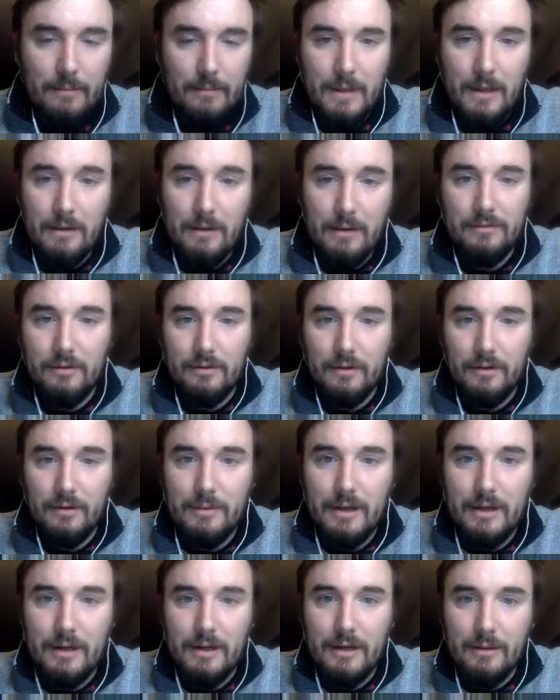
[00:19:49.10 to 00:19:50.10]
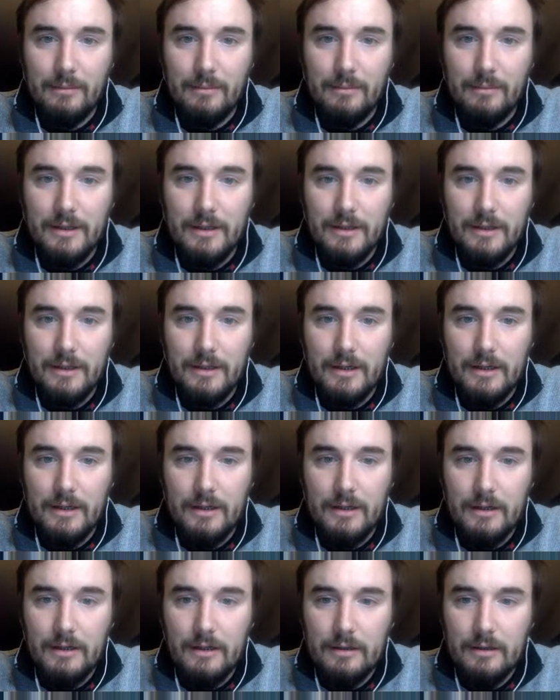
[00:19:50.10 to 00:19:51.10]
anyway, sorry, I'm kind of rambling.
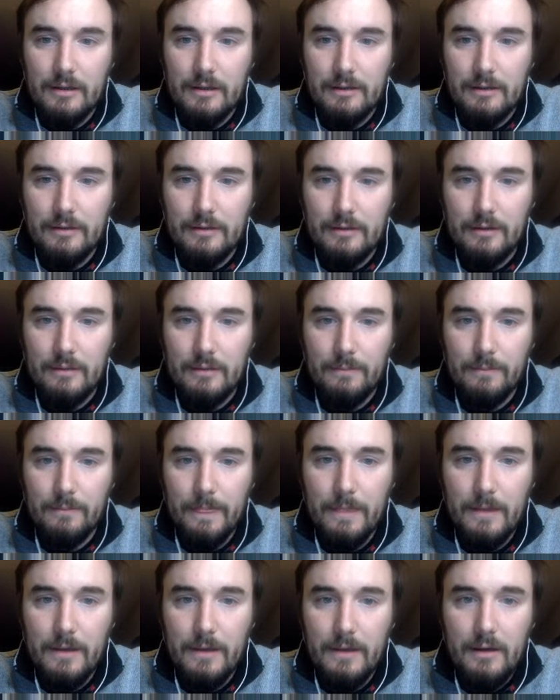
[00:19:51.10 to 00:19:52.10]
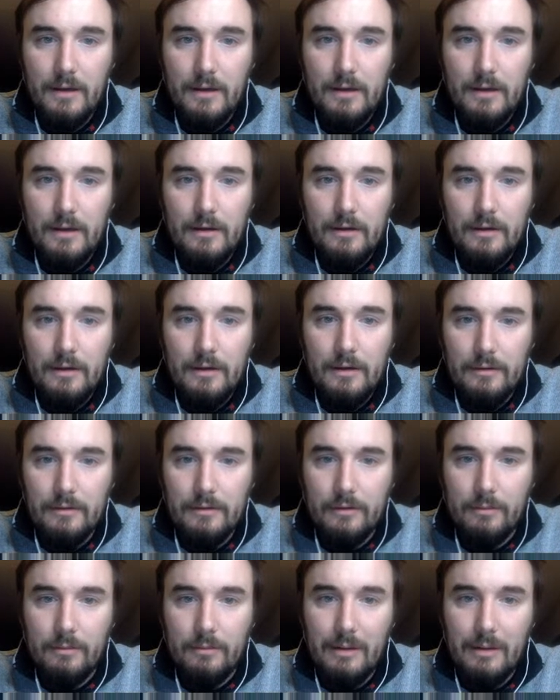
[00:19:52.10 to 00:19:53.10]
Let's see.
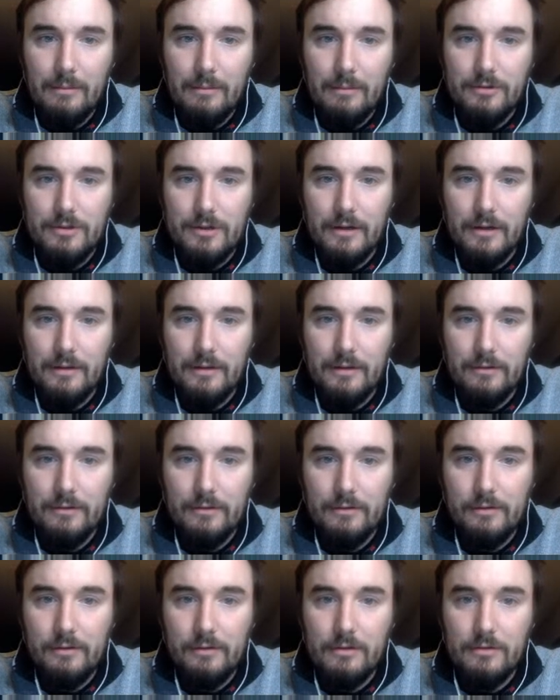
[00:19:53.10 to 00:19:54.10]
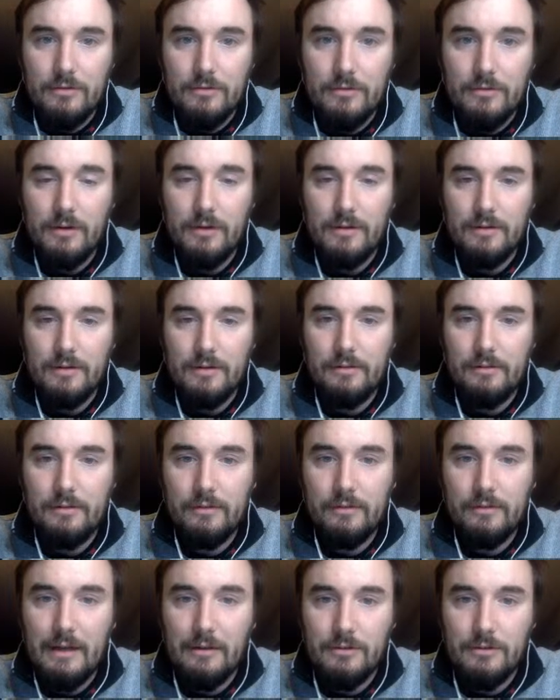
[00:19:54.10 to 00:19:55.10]
So bramble shark. This short,
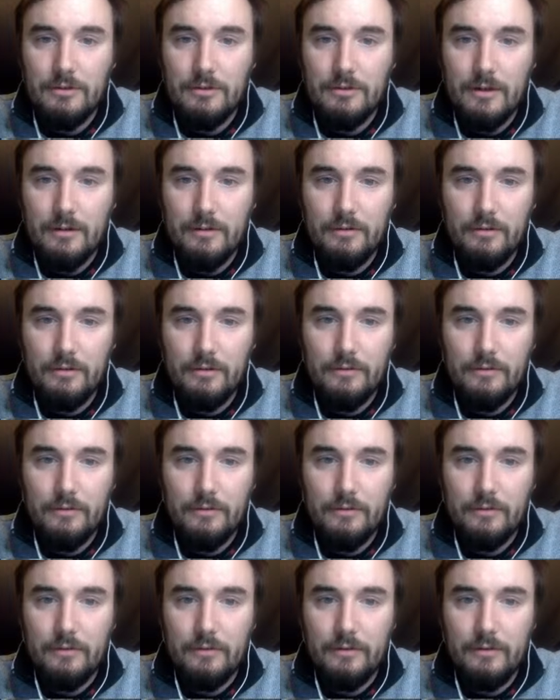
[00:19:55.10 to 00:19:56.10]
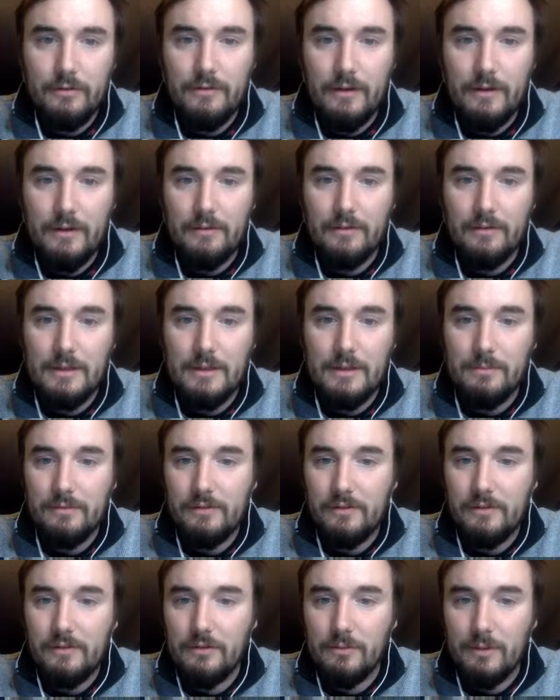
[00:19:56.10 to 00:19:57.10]
stout shark is suited for its life as a deep
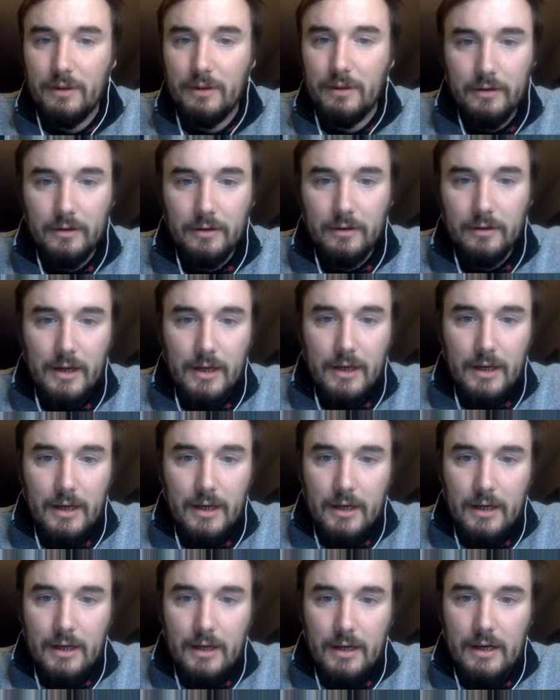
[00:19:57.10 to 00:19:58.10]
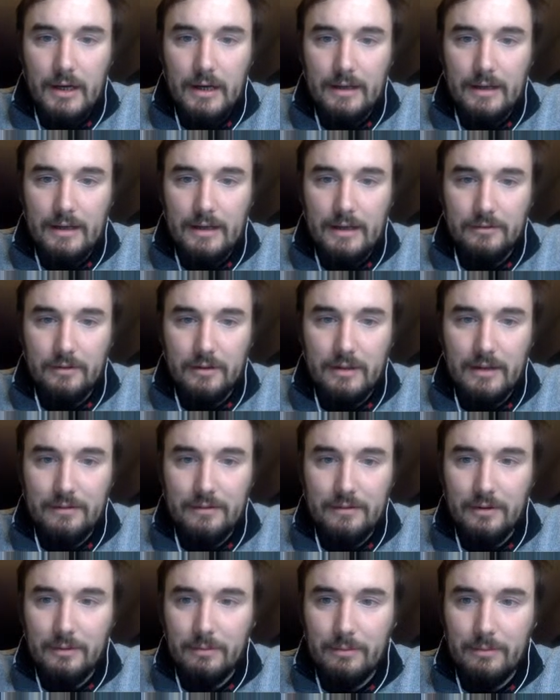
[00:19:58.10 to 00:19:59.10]
sea dweller. It lacks the
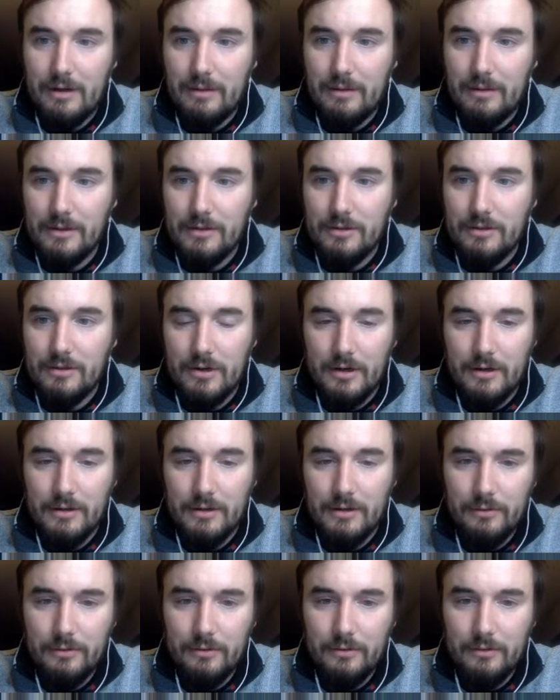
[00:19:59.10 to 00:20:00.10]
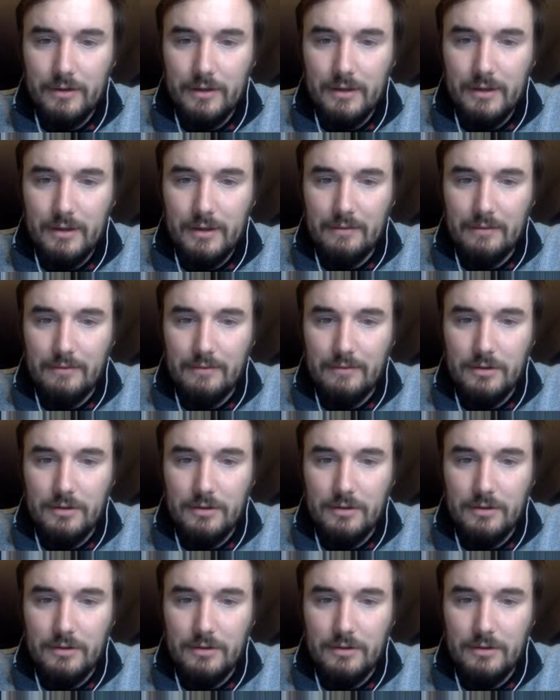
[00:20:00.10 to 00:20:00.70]
classic prominent shark dorsal fin, having